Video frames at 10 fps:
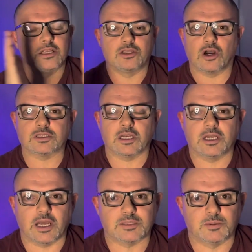Darkside
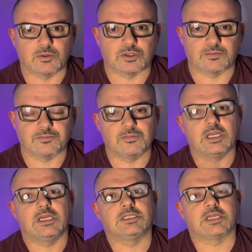Collectibles
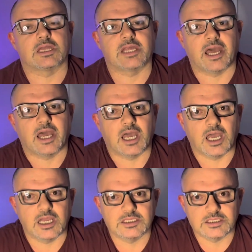released
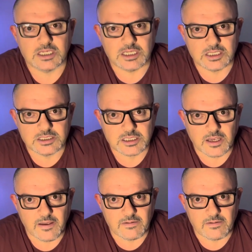their teaser